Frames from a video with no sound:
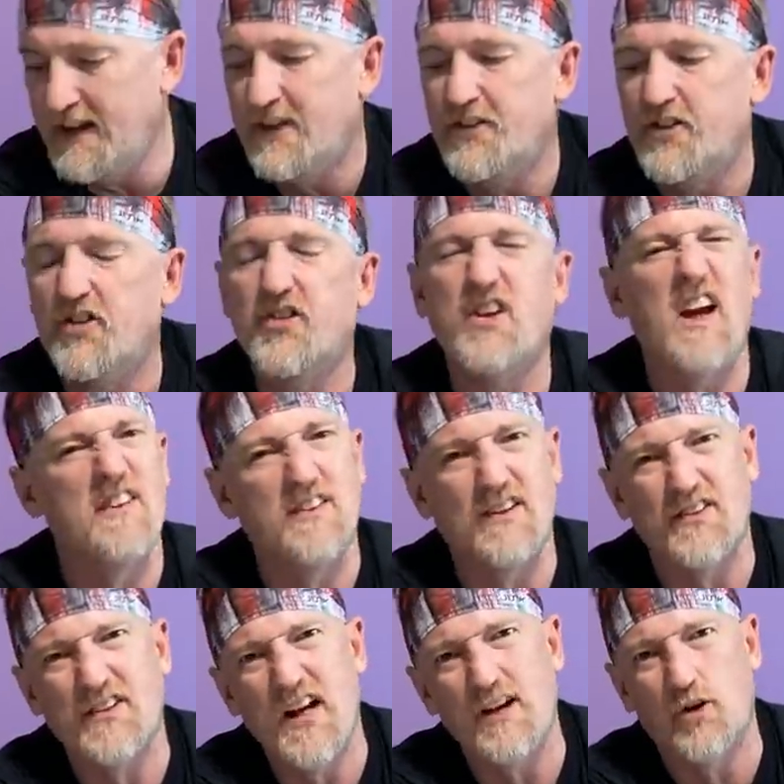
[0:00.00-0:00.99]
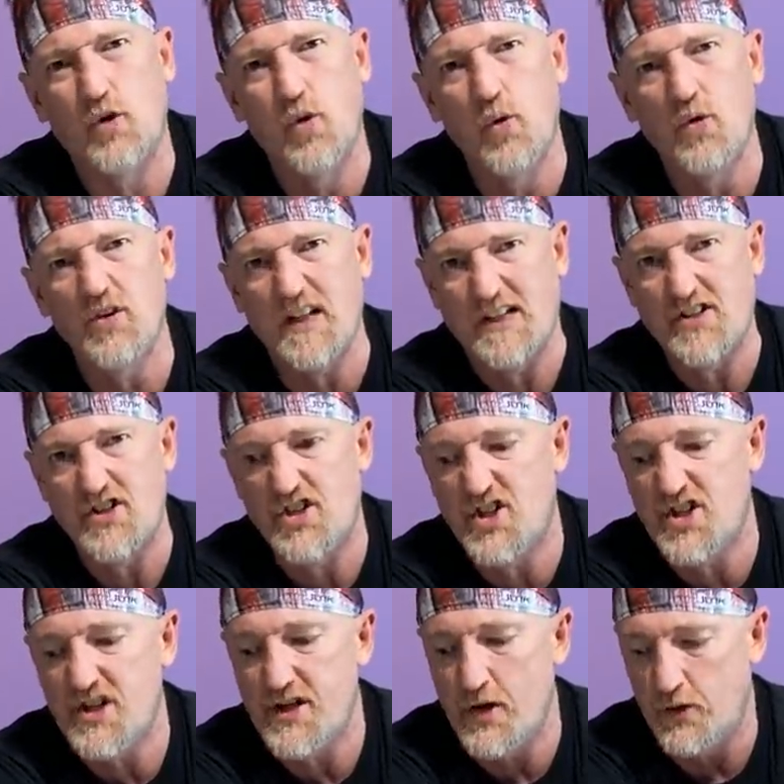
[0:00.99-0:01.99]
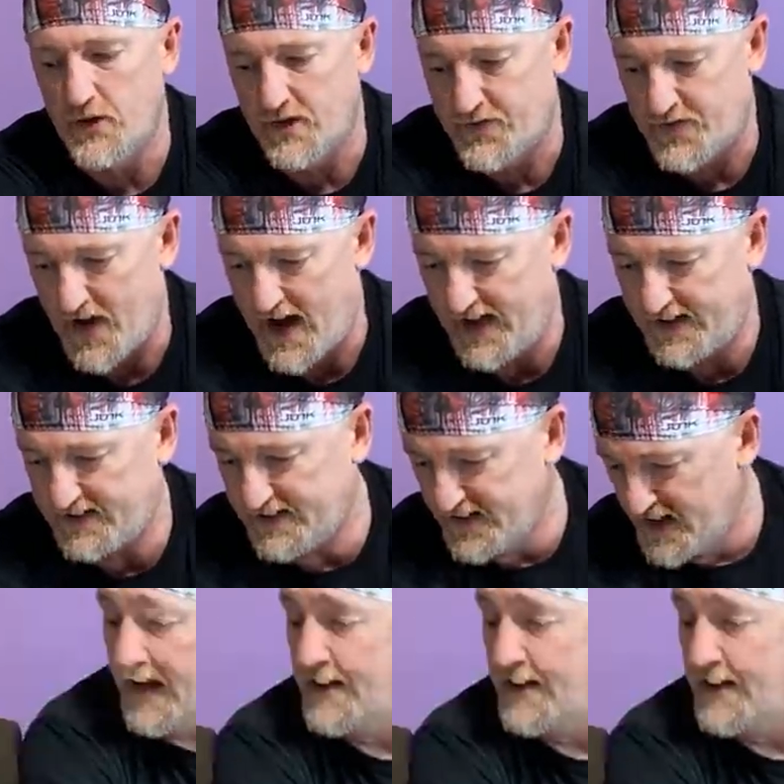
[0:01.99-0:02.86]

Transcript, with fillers: And it gives us this, kind of cool like geode effect.